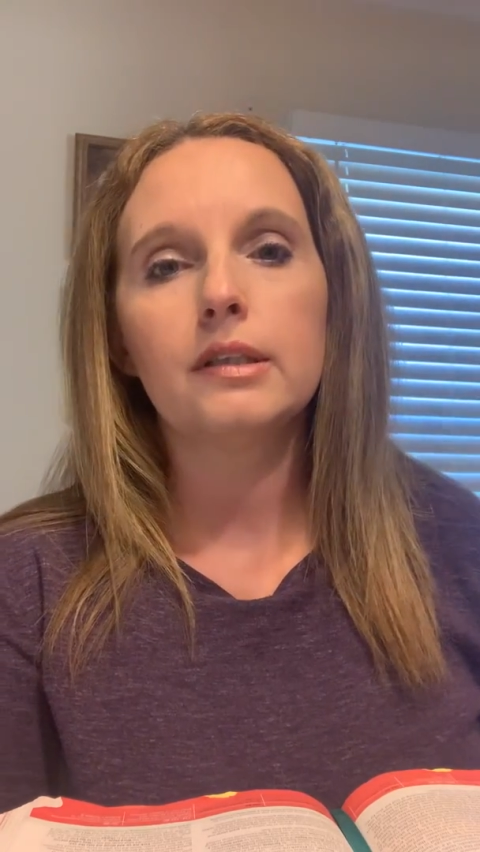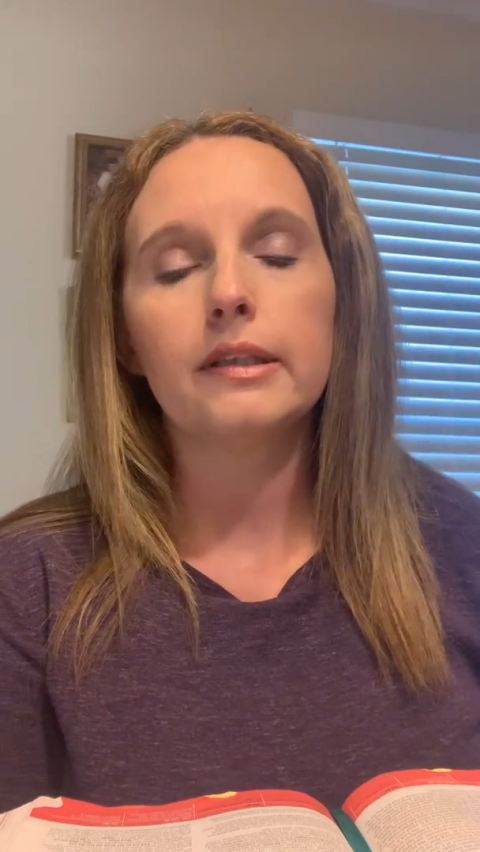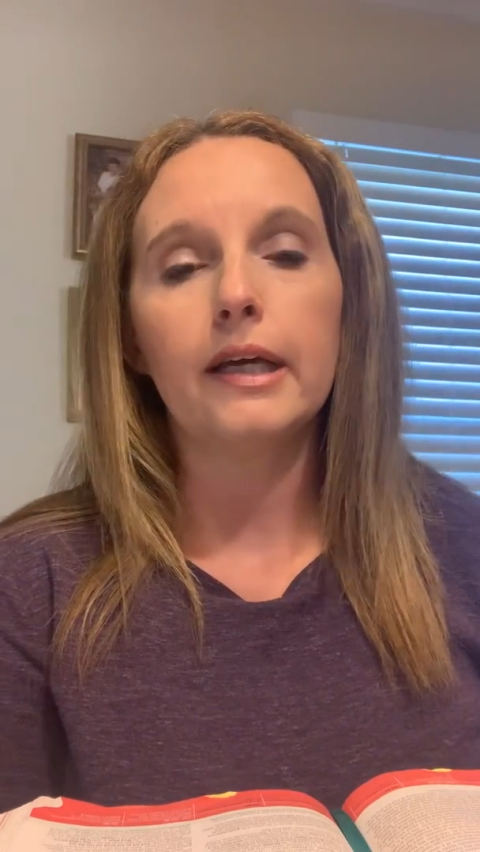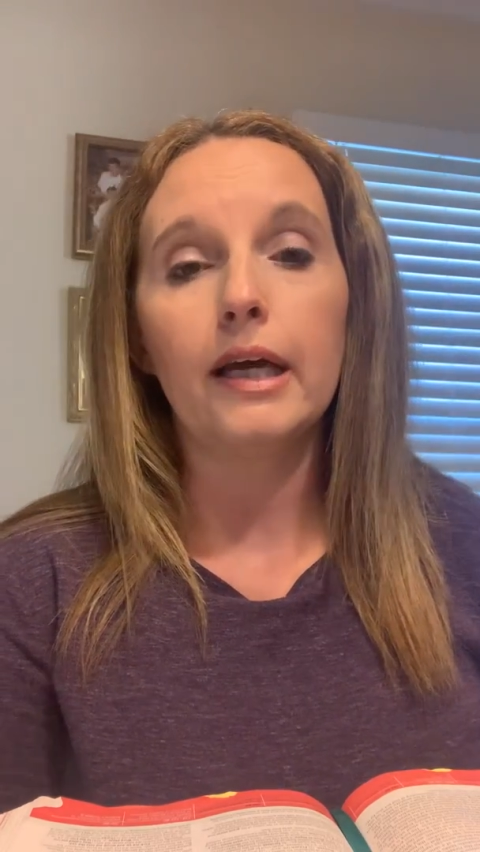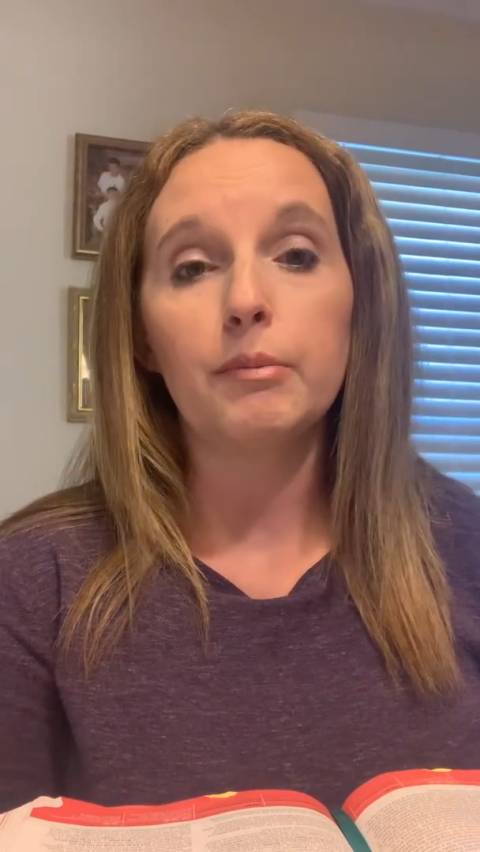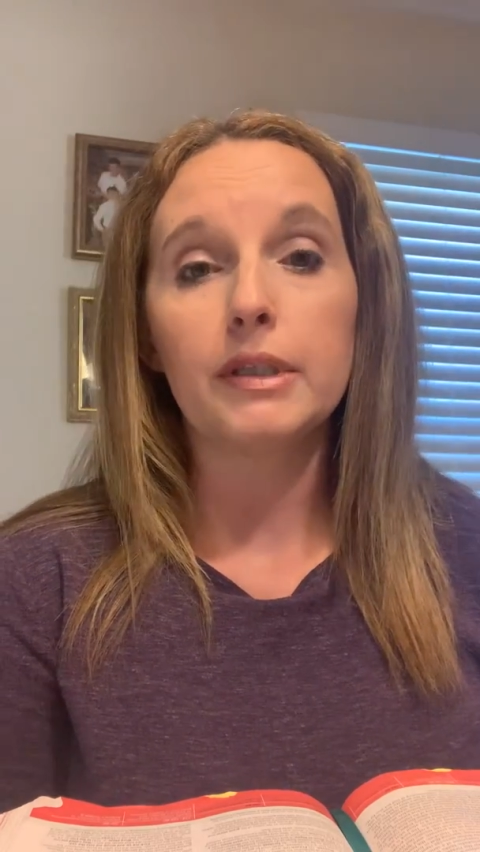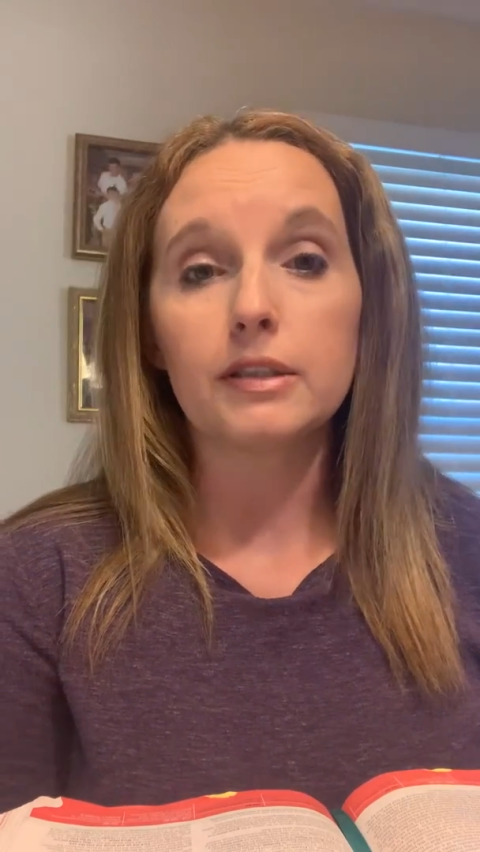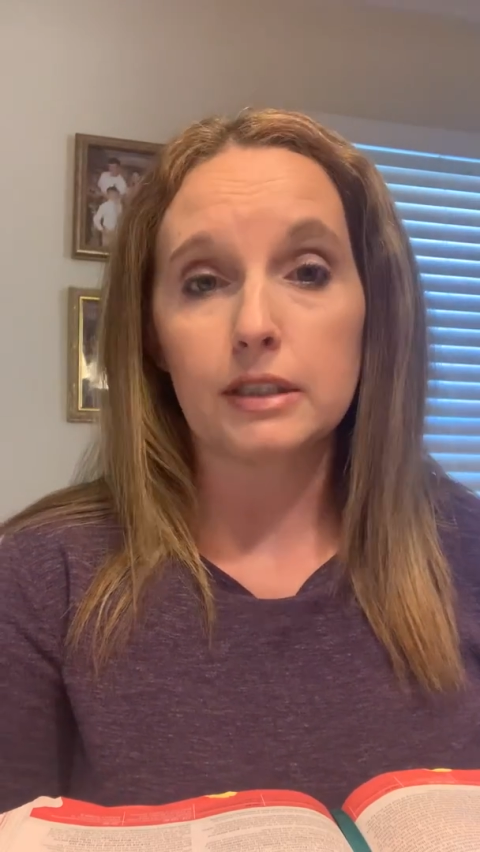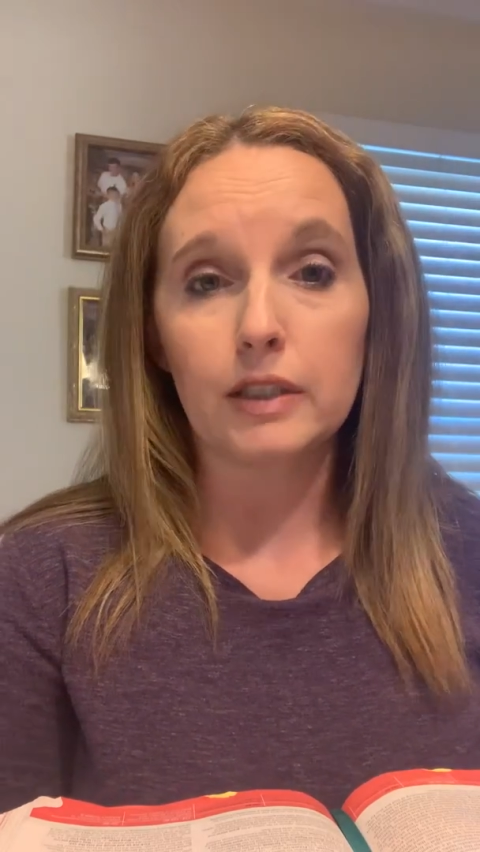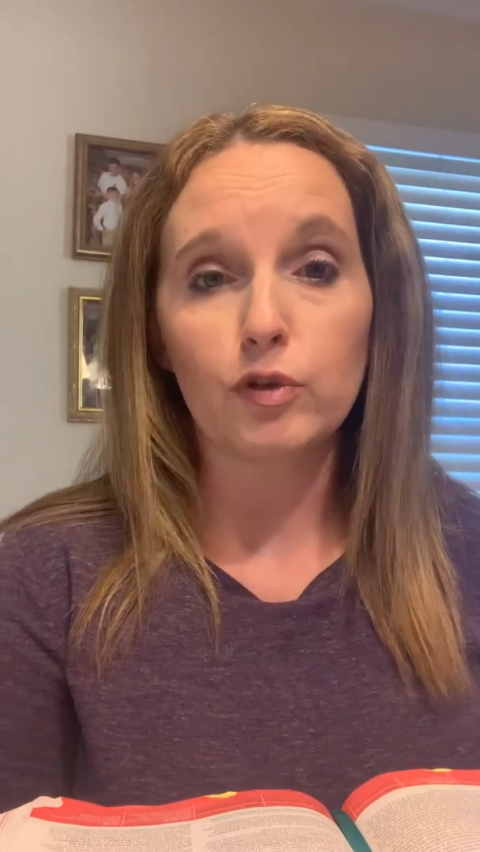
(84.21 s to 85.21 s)
that had been
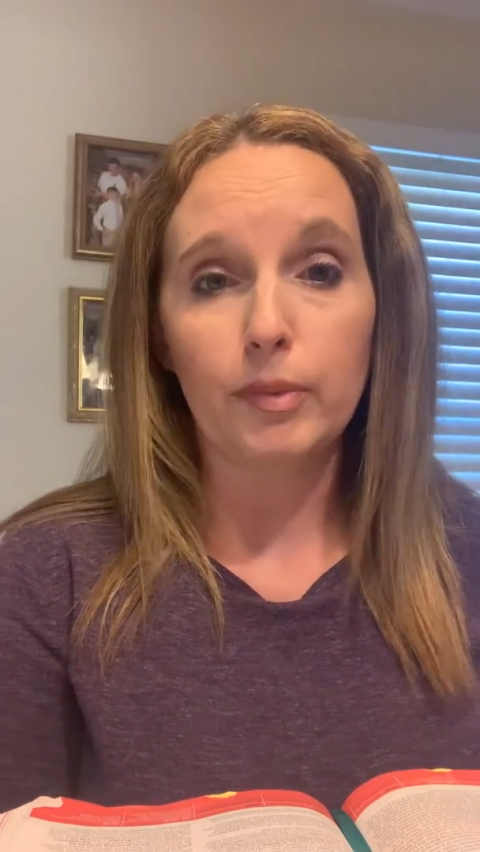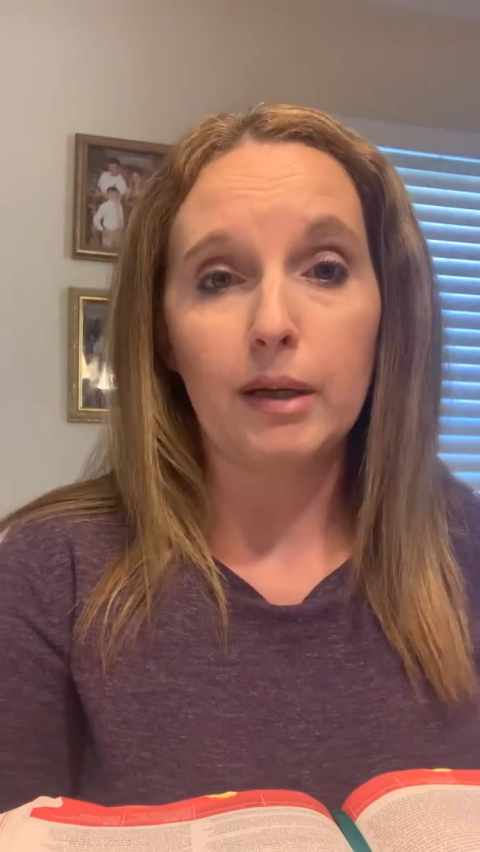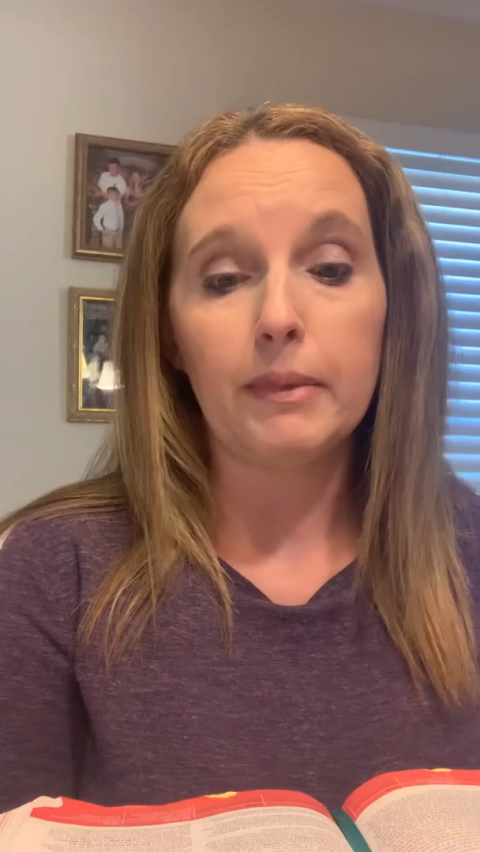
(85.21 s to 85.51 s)
discovered by